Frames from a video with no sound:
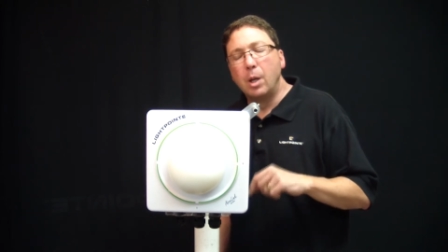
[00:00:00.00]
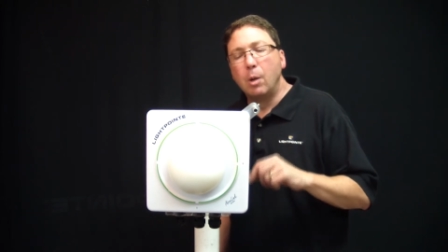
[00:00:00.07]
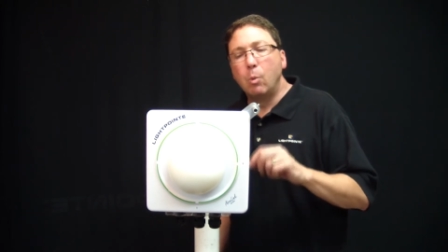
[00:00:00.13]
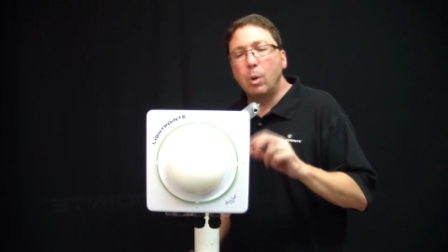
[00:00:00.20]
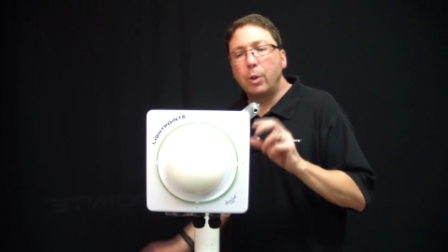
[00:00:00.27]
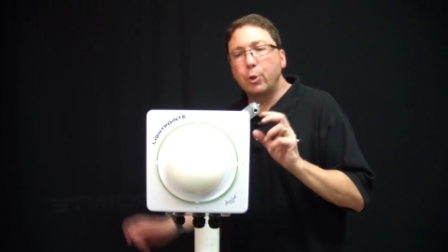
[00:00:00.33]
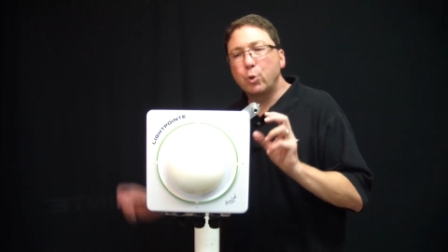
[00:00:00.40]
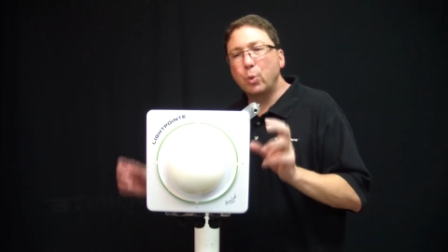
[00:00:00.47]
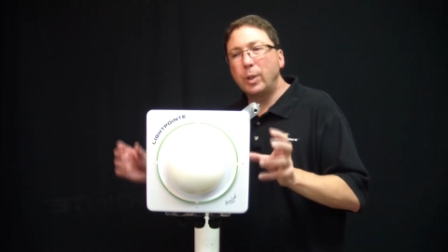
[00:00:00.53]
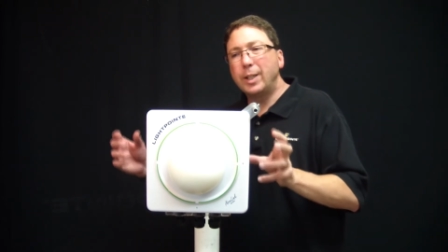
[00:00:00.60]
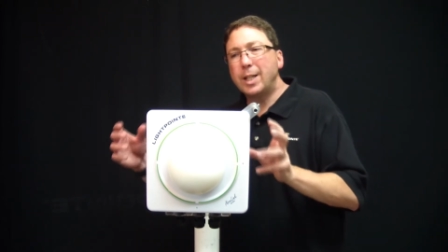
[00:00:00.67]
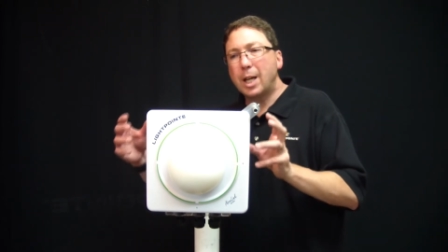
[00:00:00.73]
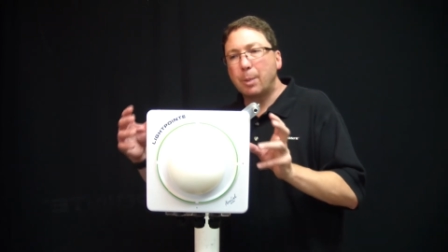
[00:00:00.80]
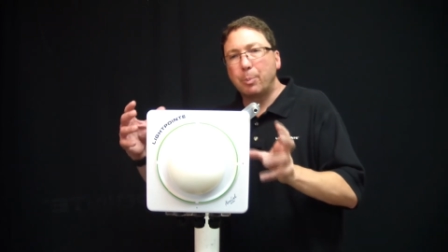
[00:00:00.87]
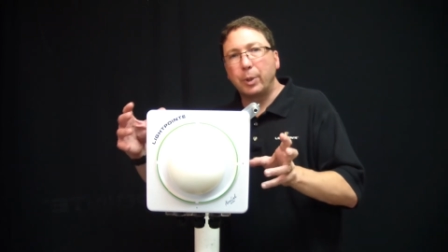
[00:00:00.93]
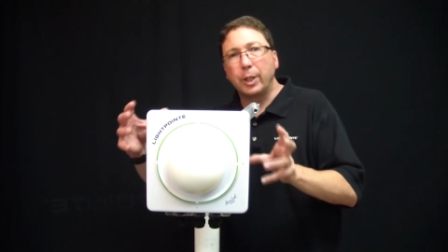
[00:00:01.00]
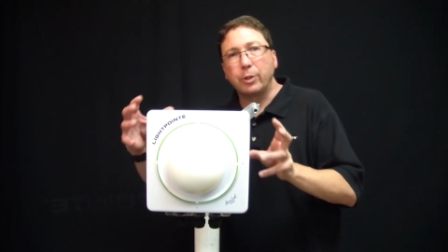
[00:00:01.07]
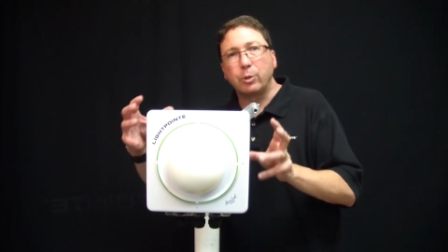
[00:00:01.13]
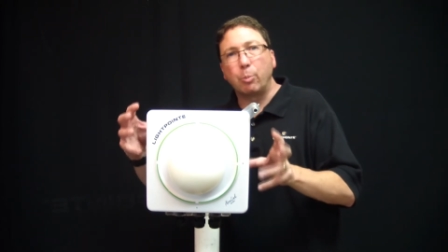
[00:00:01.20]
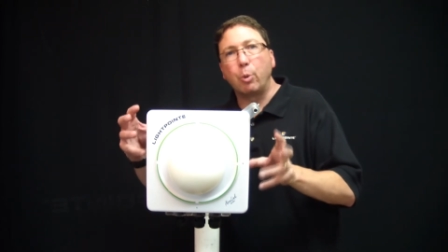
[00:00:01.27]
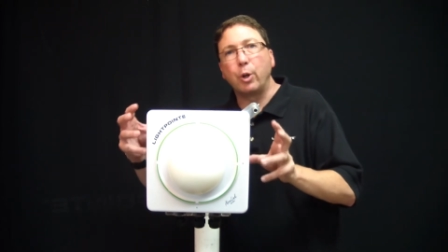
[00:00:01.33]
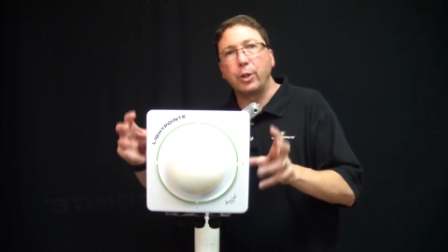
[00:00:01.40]
Well, there's really not a place
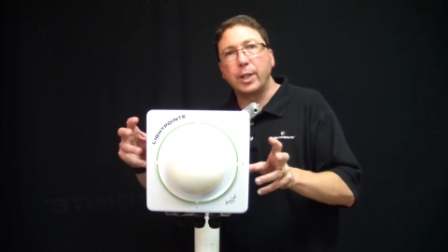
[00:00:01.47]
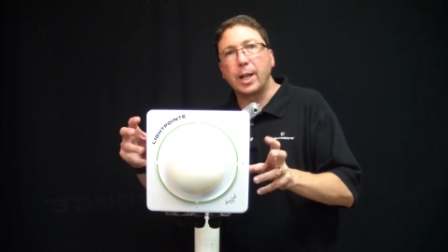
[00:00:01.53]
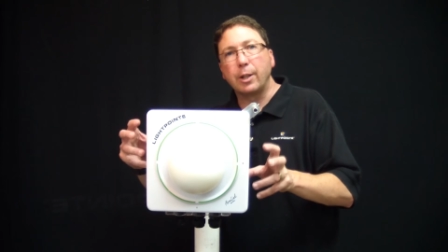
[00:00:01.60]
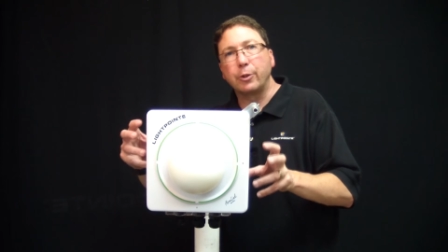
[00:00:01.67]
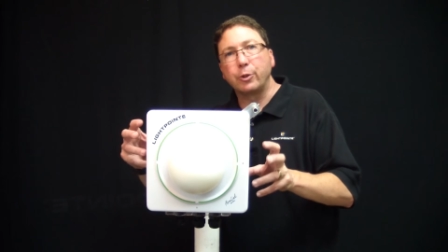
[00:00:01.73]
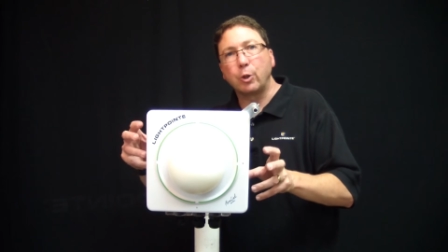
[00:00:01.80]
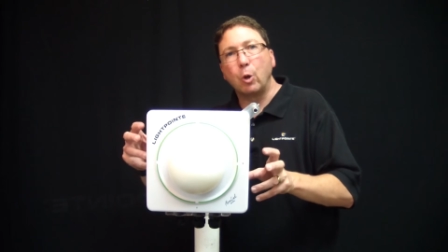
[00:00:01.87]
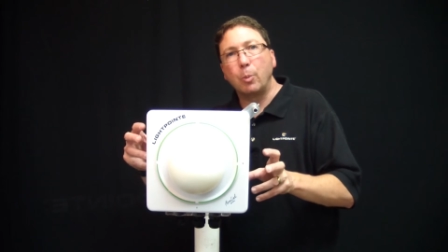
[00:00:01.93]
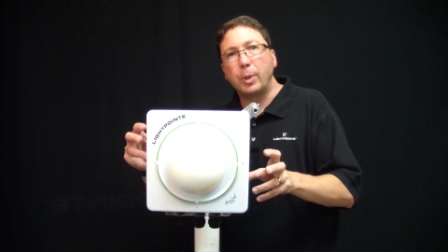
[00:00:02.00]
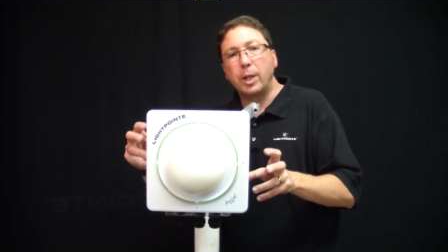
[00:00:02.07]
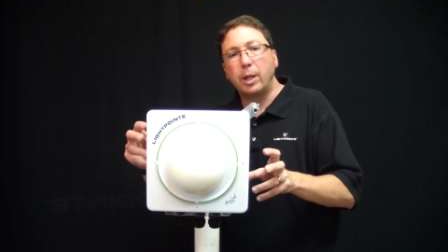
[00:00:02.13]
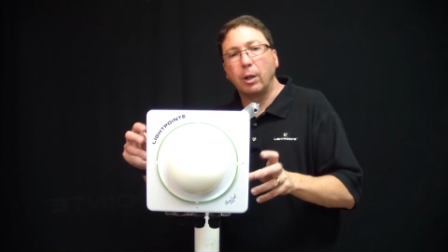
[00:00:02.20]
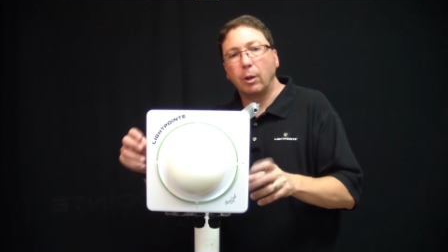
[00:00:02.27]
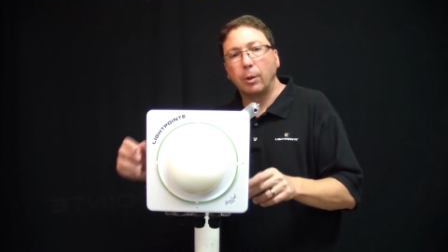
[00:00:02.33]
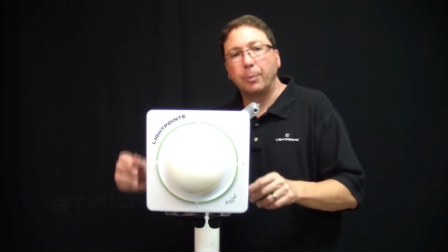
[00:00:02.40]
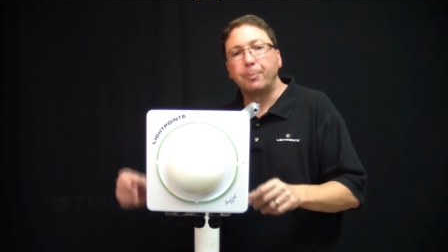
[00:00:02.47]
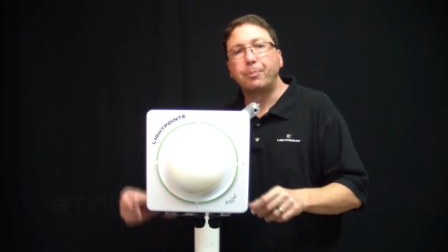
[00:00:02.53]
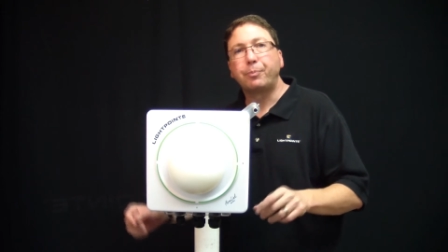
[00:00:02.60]
to put a telescope here.